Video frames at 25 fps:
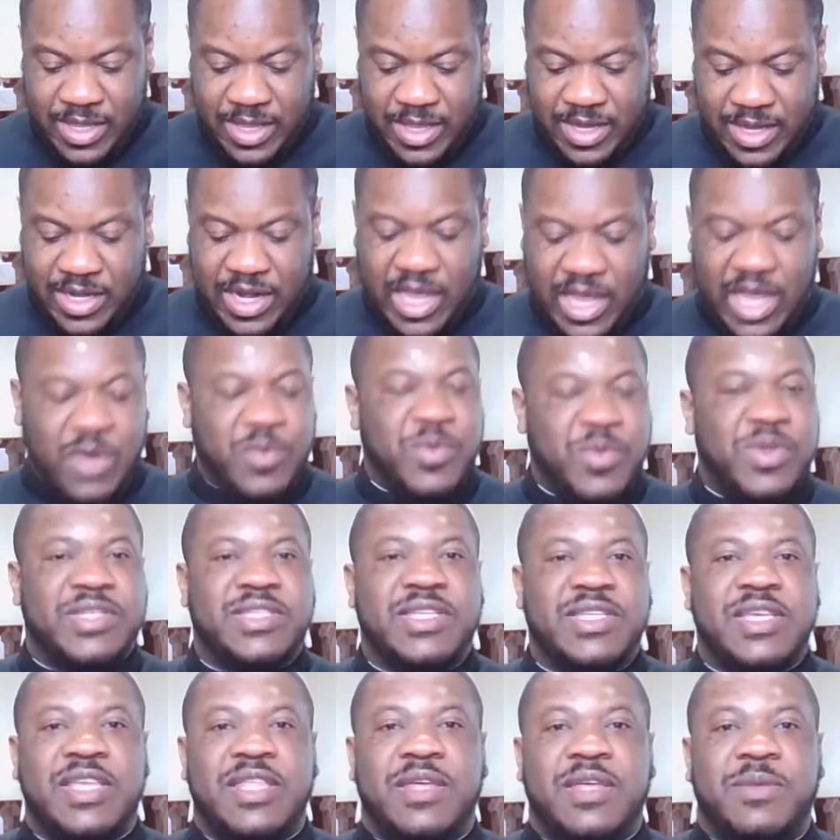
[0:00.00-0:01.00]
And now we
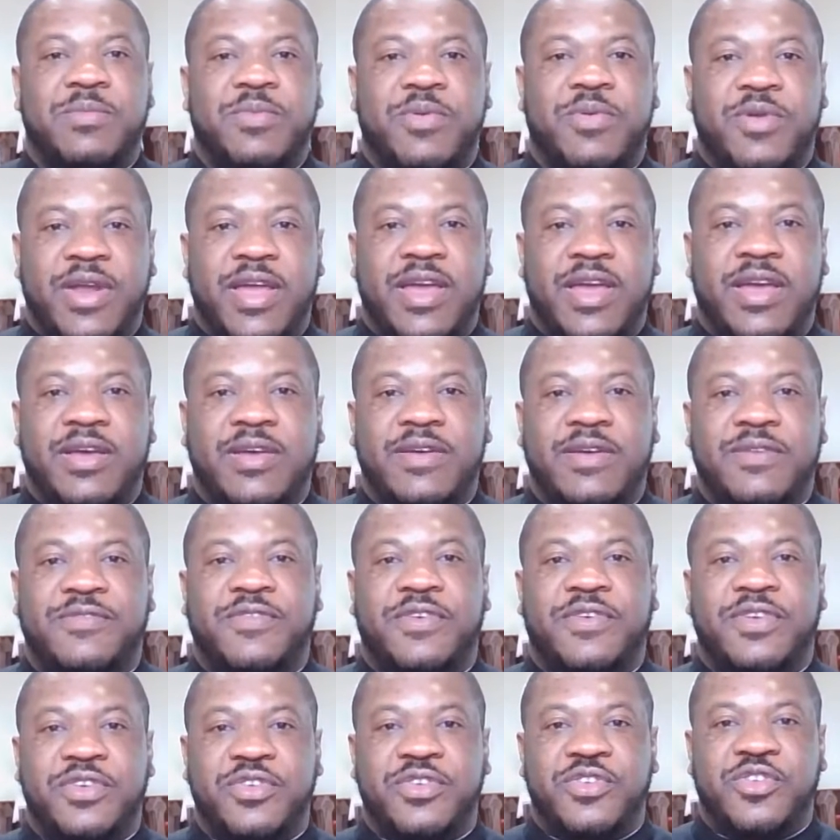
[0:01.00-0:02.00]
say the prayer
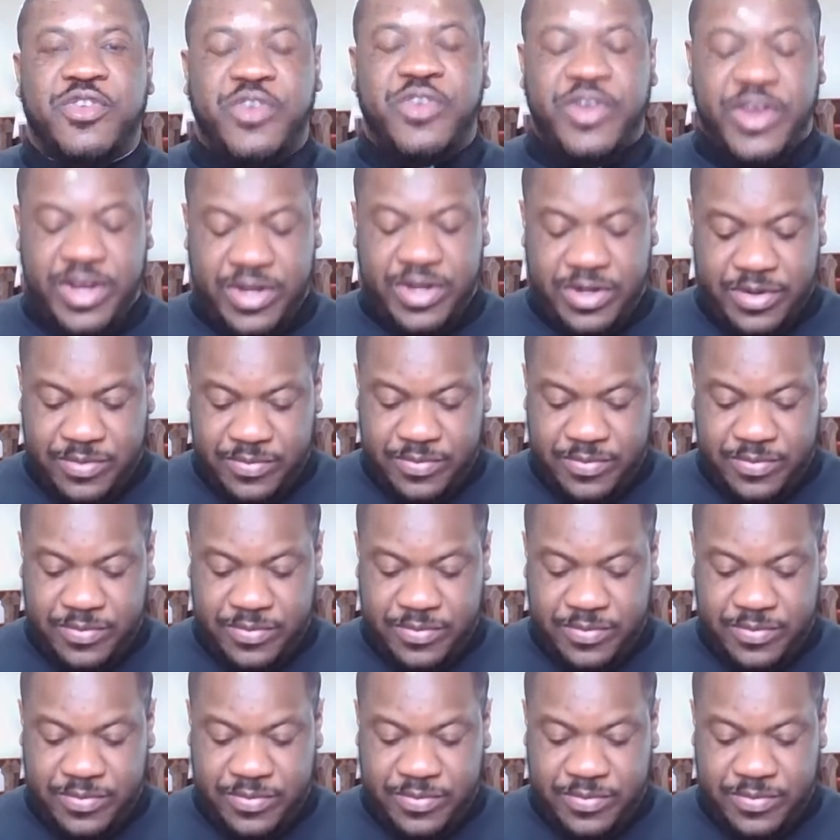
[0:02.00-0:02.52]
for Ukraine.